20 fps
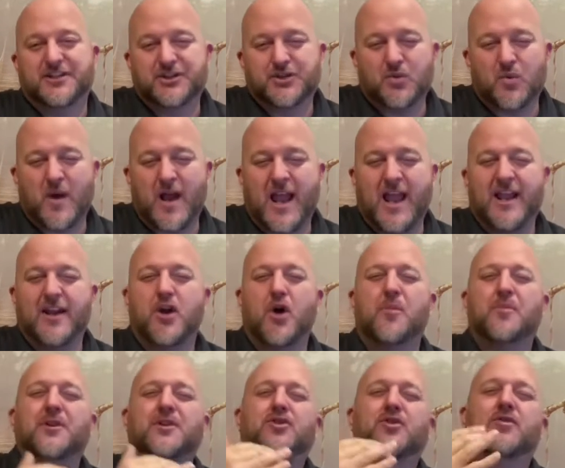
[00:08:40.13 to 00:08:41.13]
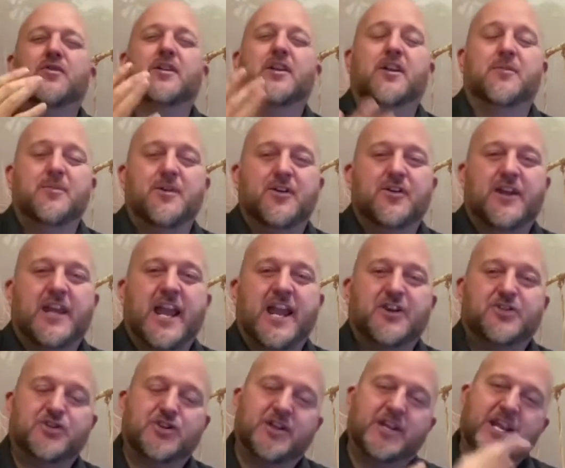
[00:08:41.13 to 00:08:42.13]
sway and open to the communication,